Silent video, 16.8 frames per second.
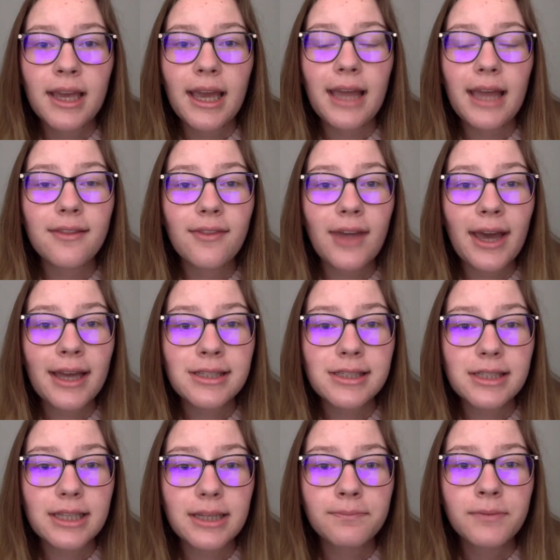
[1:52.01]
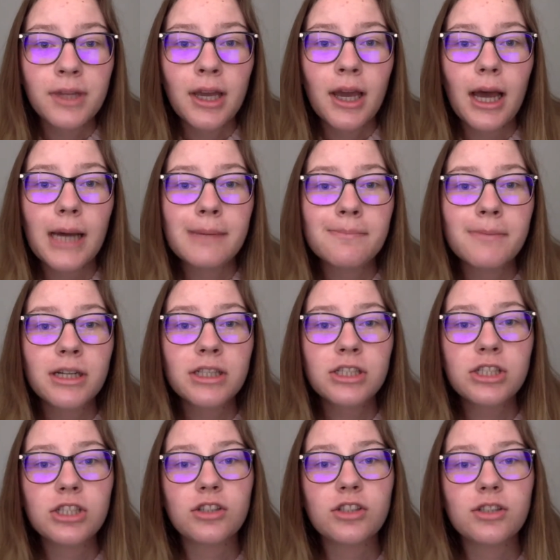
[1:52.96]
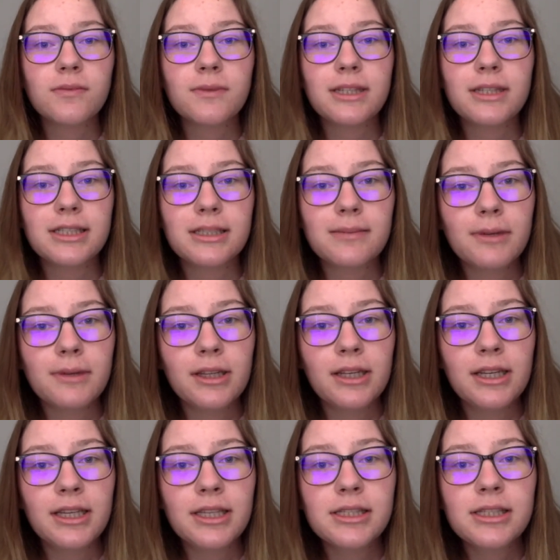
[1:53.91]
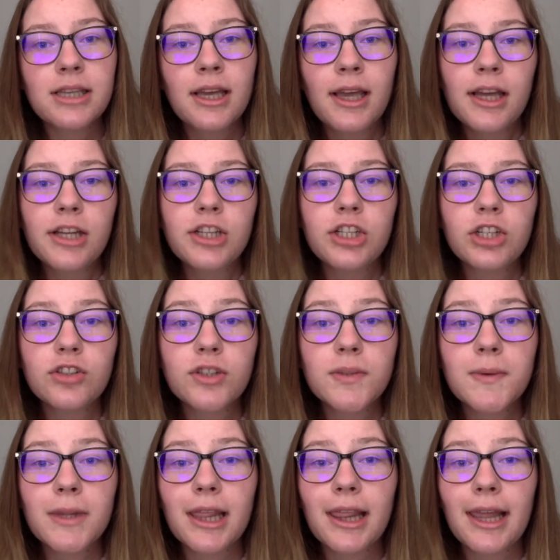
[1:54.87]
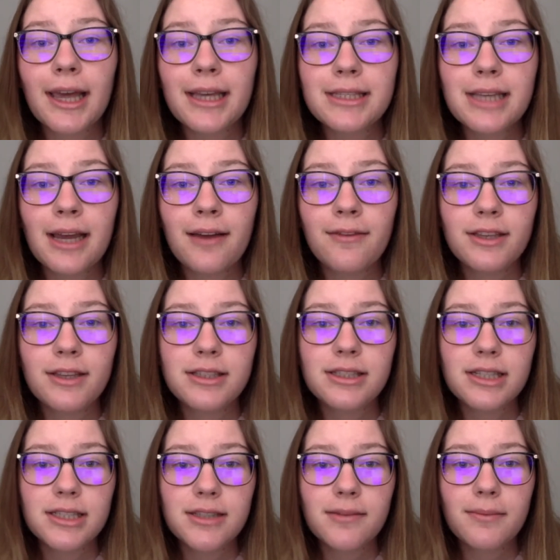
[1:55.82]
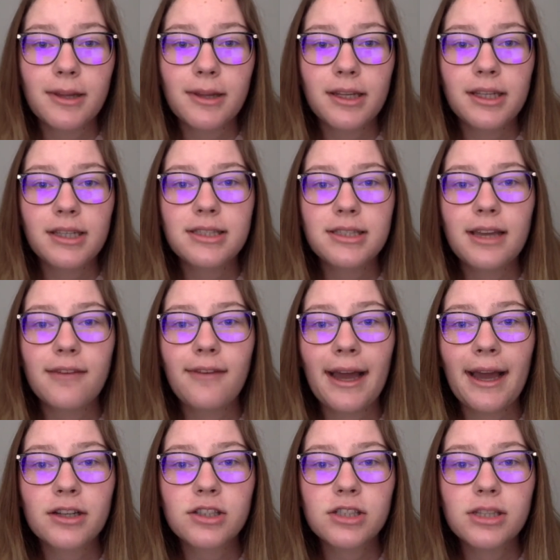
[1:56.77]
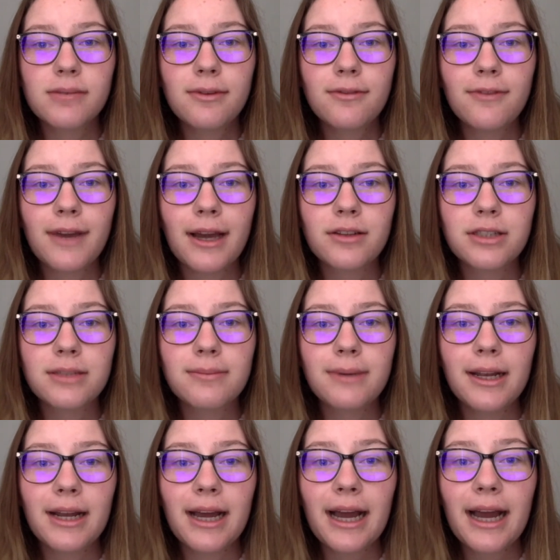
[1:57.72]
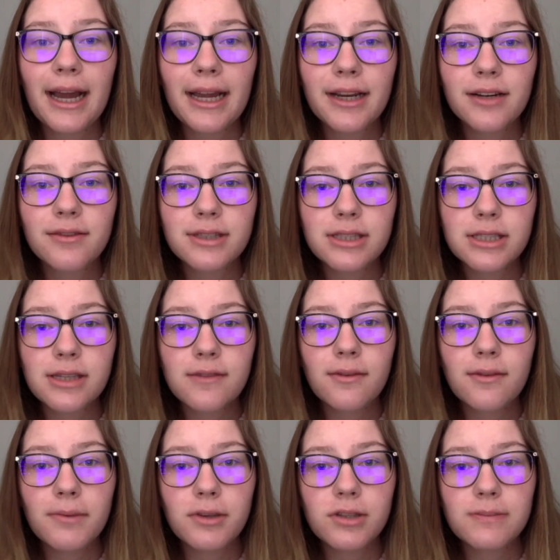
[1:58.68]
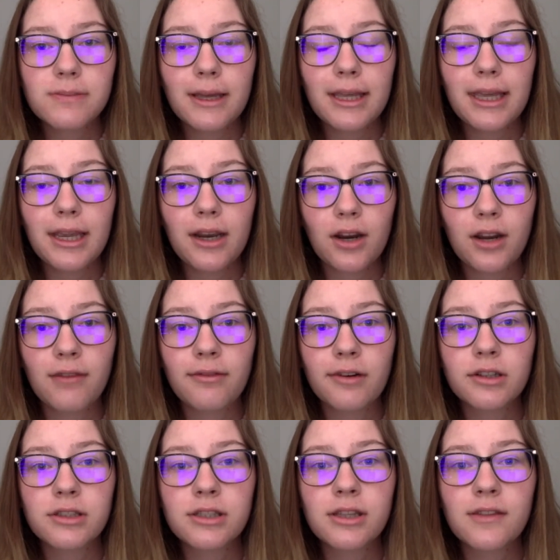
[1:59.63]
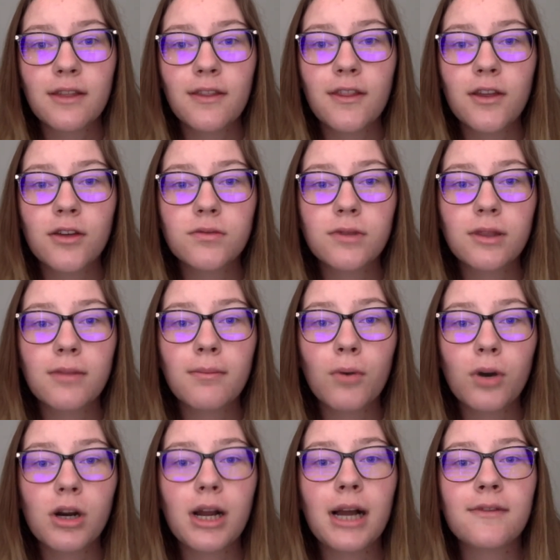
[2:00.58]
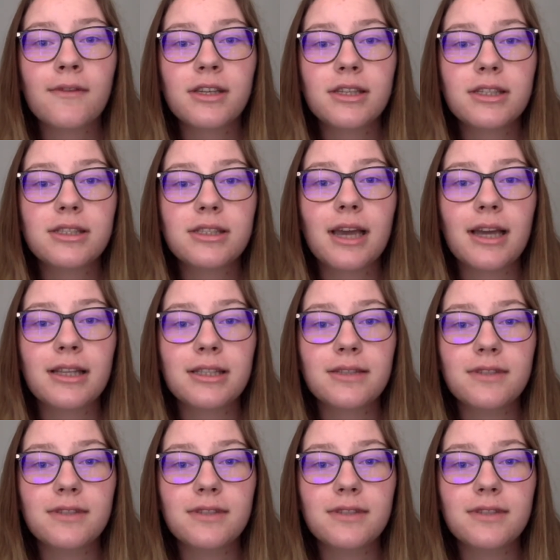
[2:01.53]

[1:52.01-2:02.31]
And lastly, amongst children with disabilities, children with less obvious disabilities have actually been found to be at a higher risk of abuse by caregivers than those with more obvious signs of